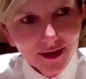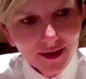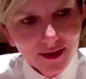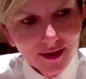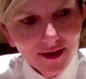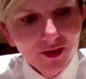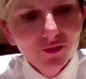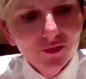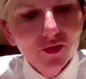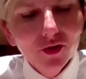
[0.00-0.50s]

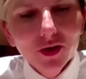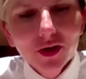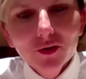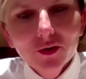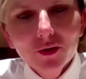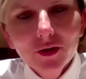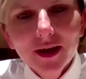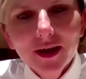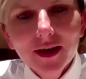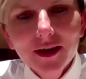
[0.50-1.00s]
and you've got to
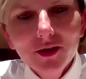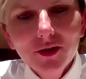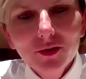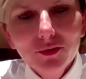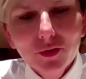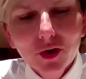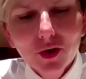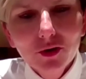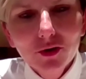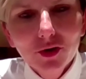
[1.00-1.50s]
create
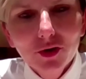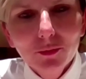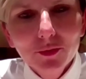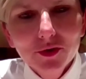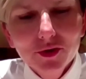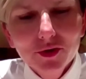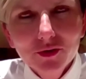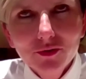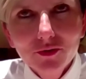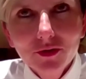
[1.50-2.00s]
your own
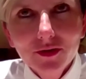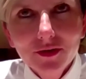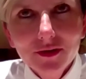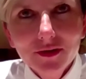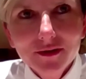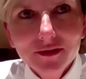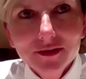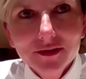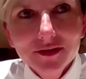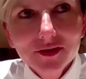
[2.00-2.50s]

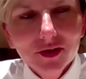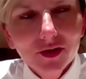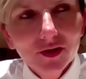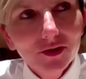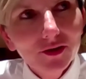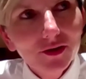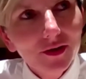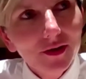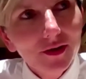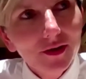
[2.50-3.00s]
opportunities.
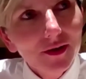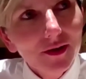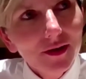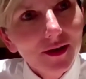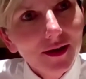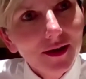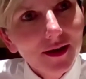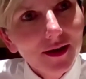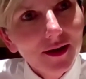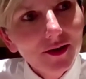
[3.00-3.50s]
So,
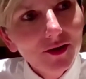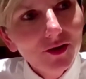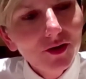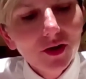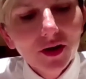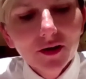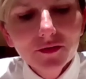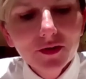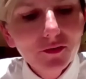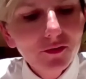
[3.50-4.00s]
you know,